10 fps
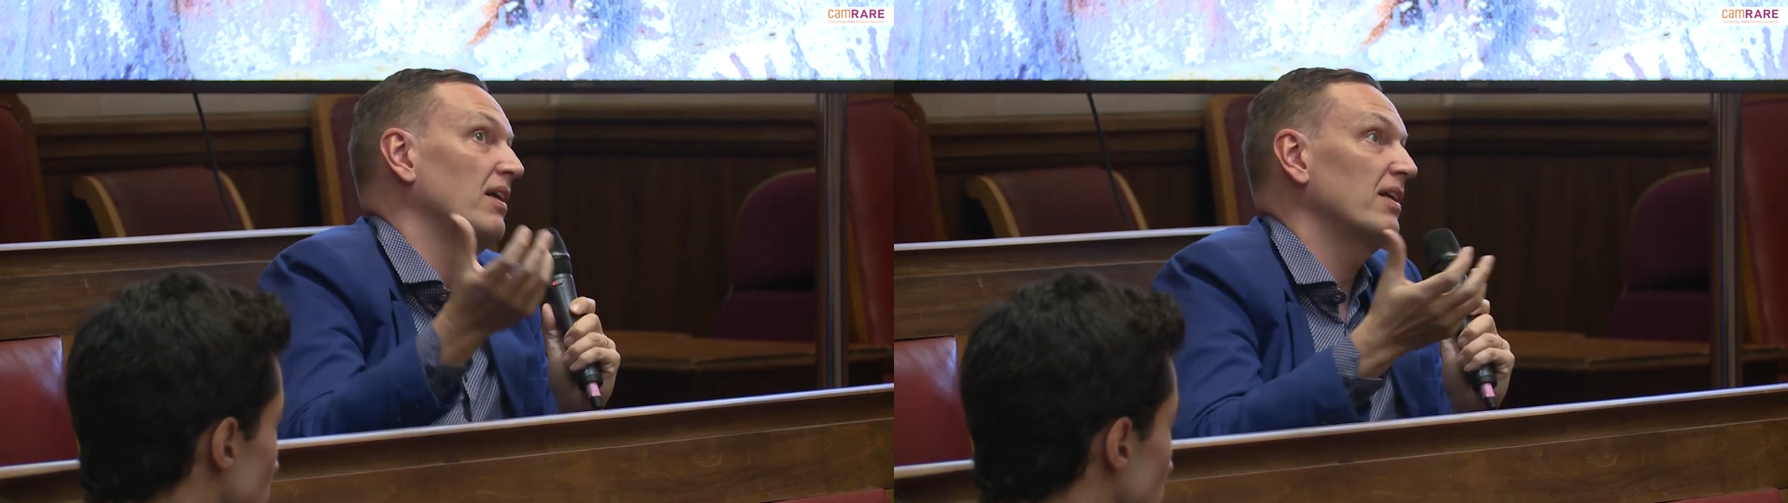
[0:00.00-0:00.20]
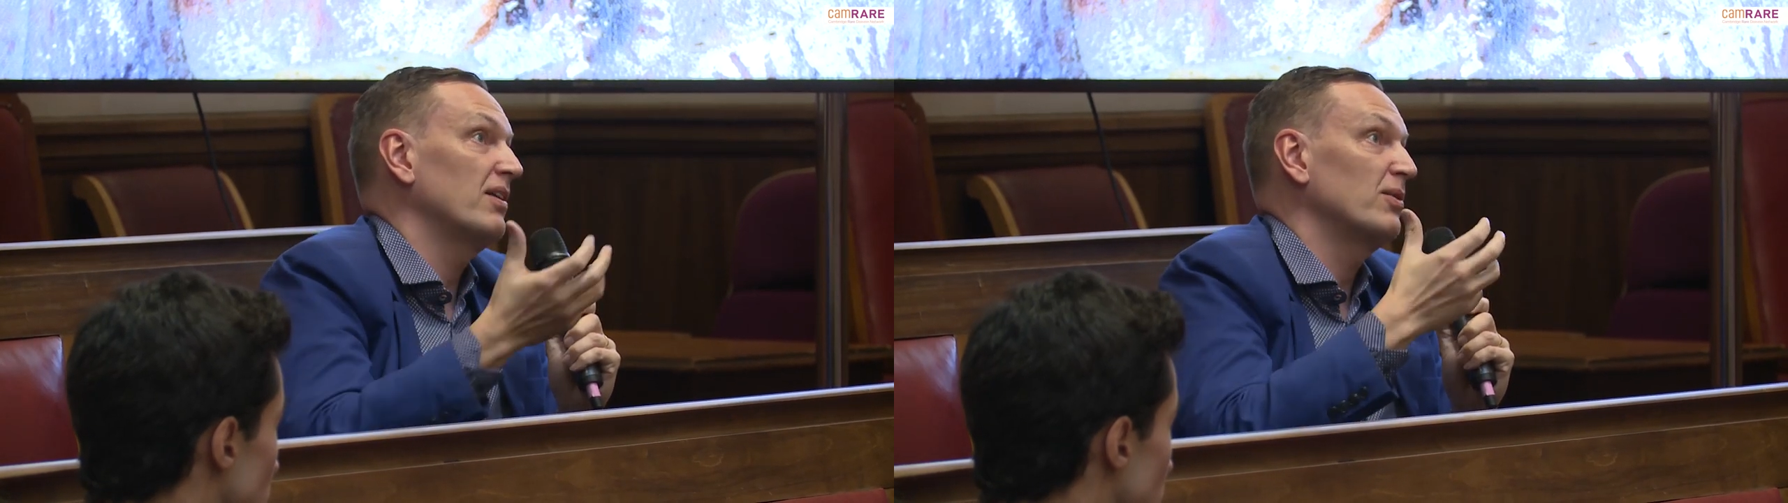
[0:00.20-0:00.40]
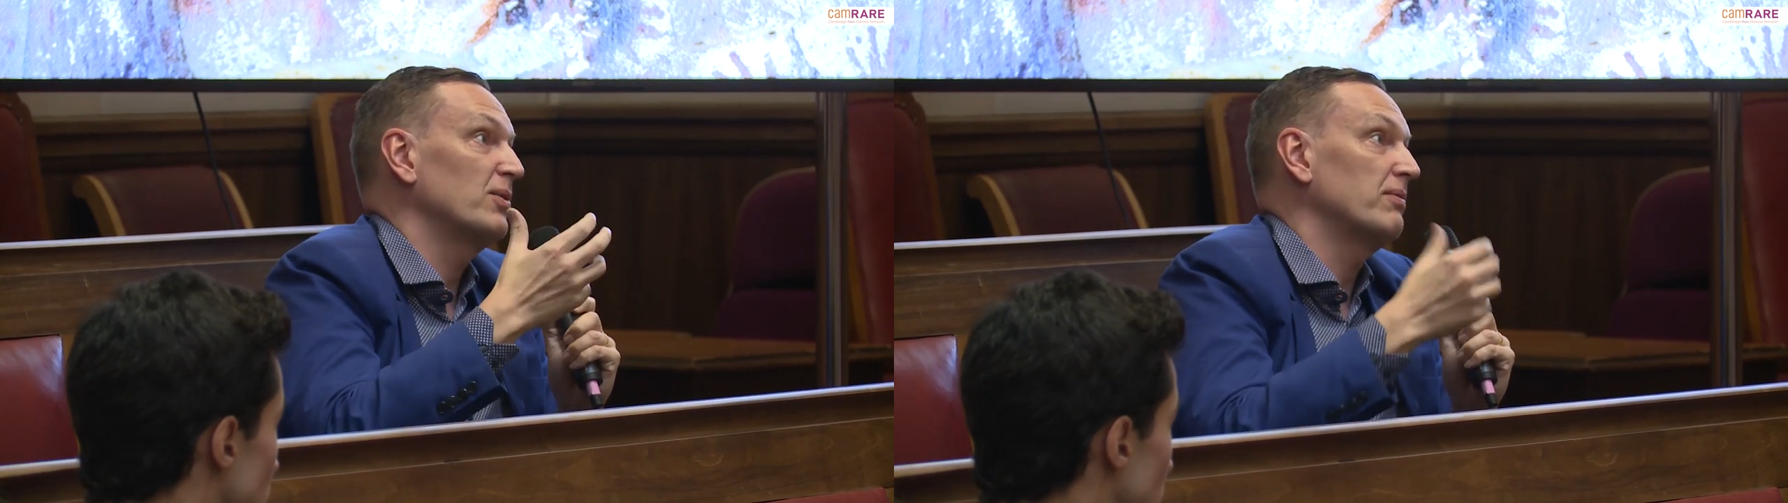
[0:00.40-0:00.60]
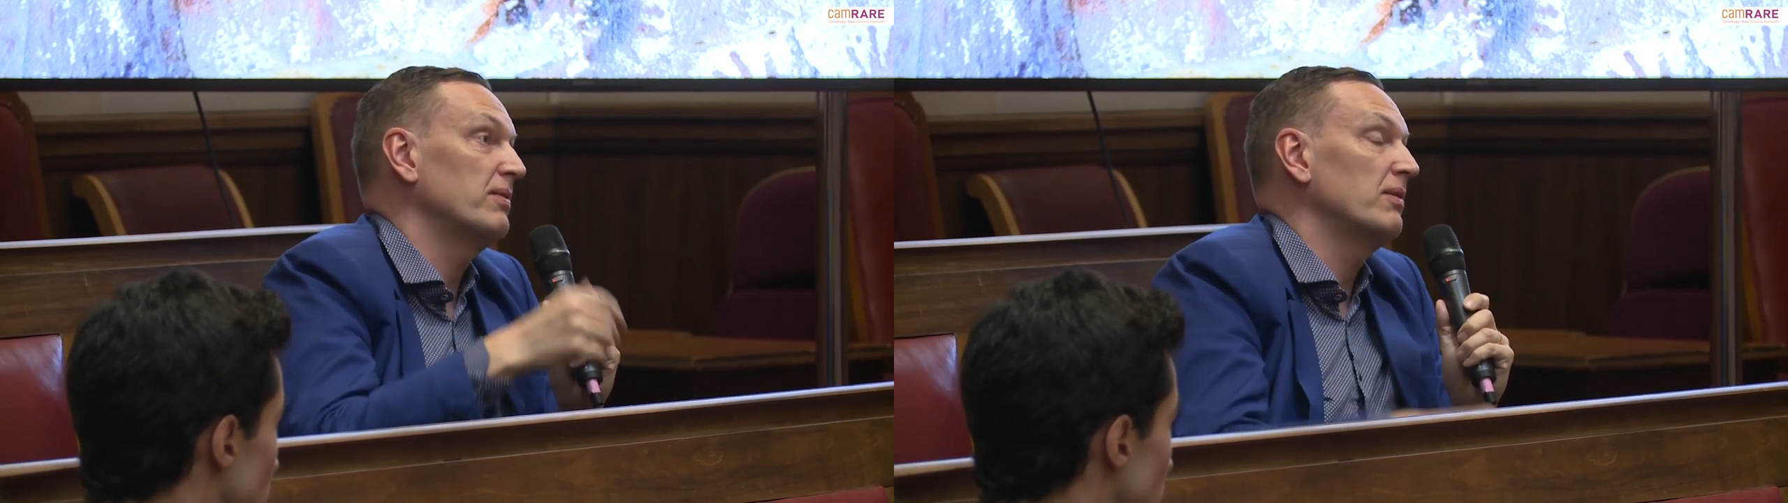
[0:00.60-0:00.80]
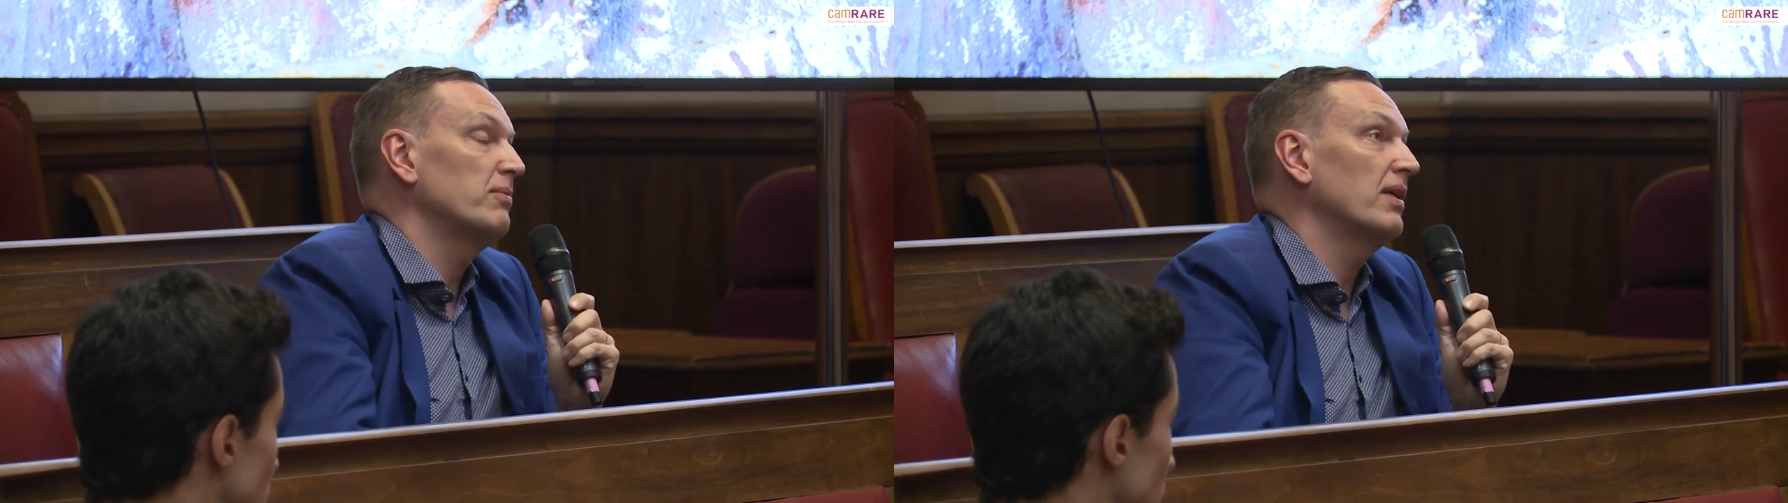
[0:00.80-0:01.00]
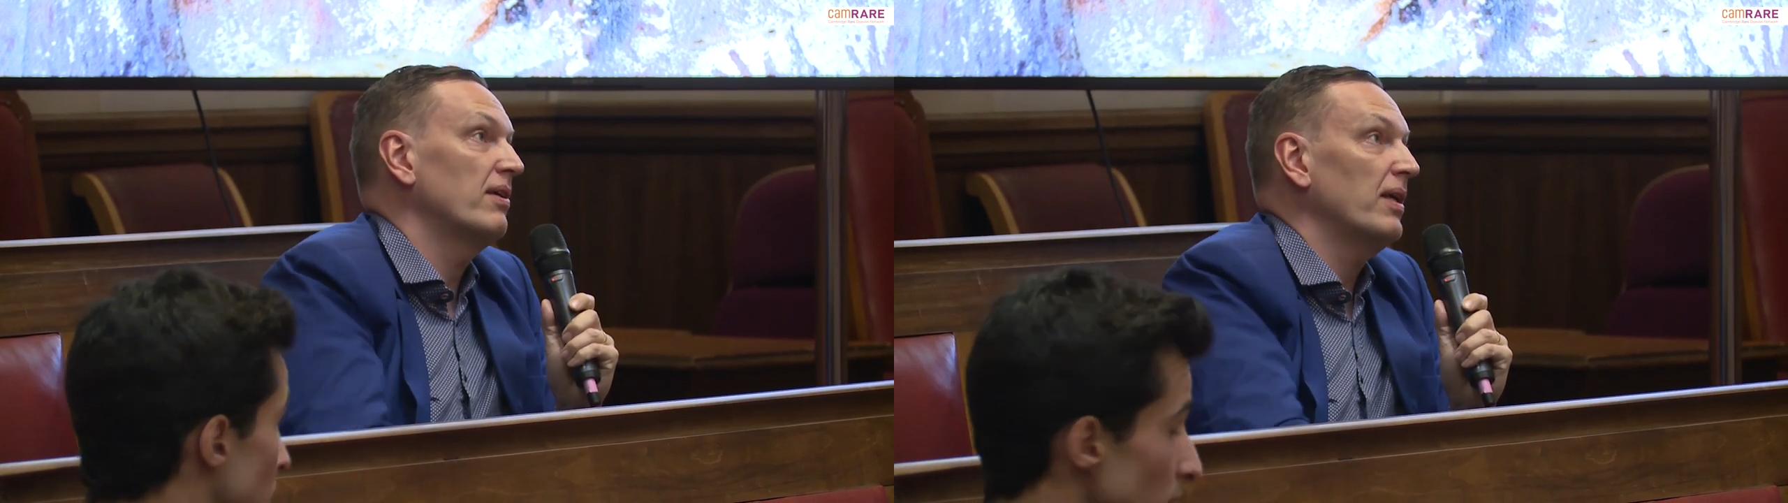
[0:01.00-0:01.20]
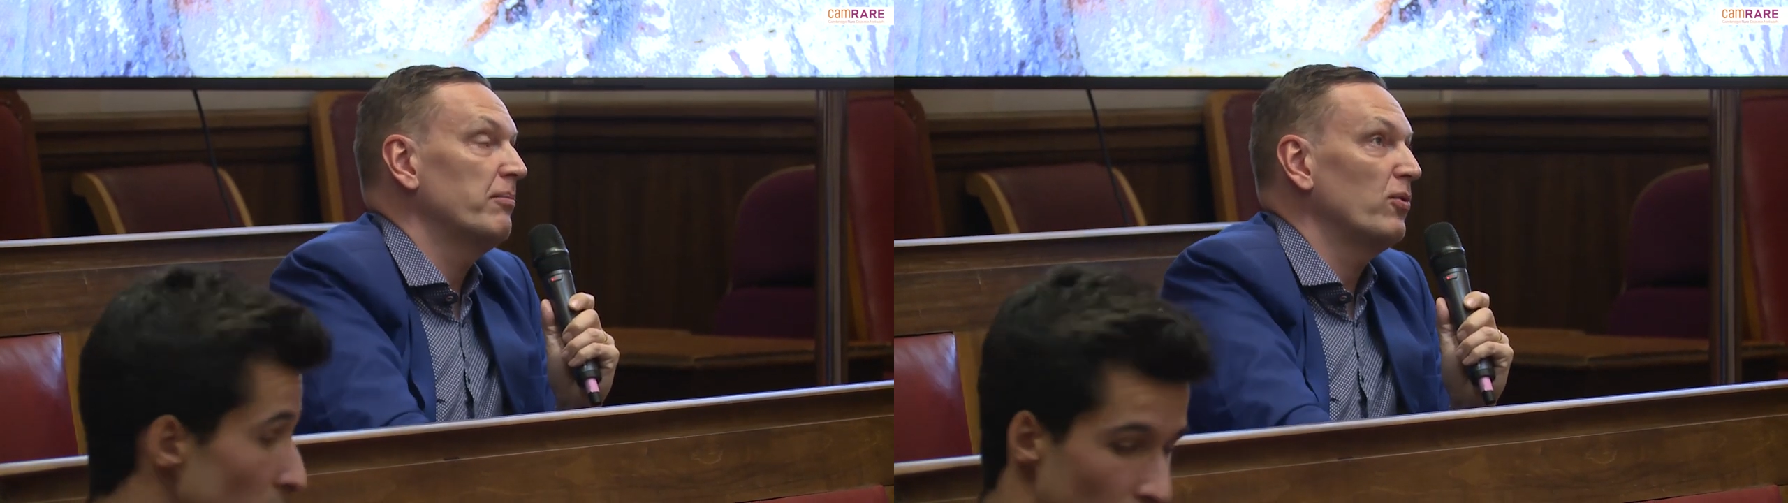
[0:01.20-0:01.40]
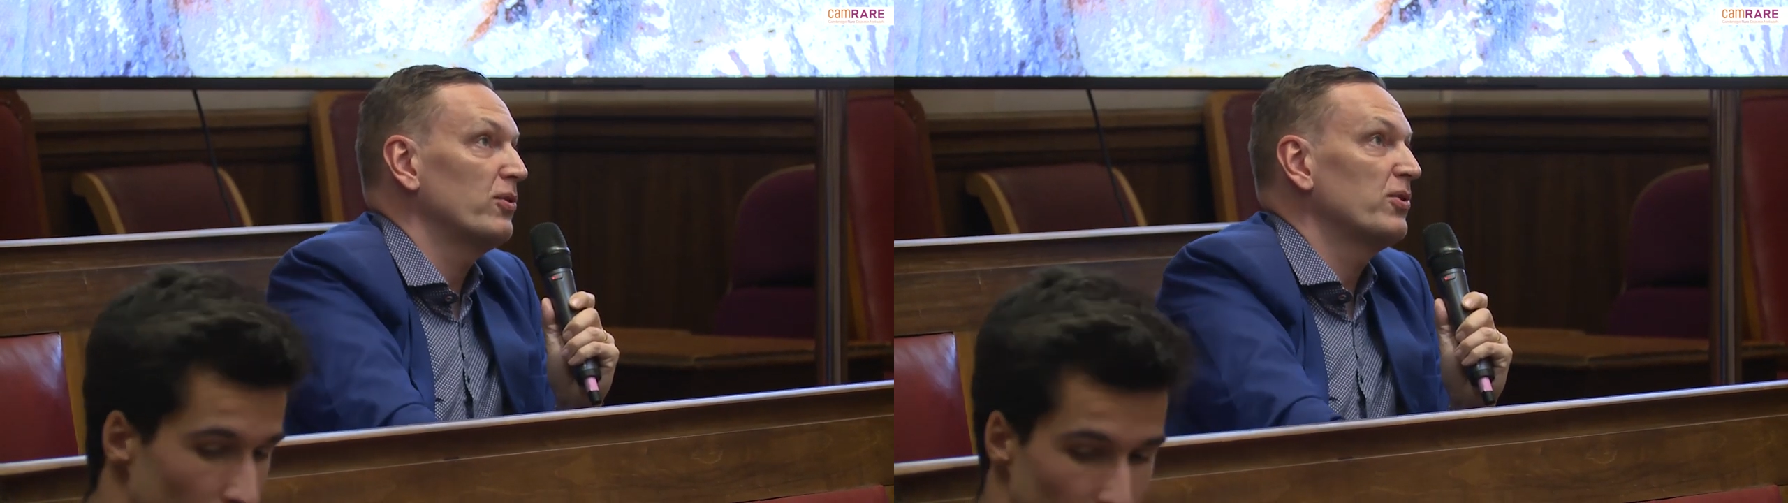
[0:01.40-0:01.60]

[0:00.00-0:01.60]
I don't know, if, if we are able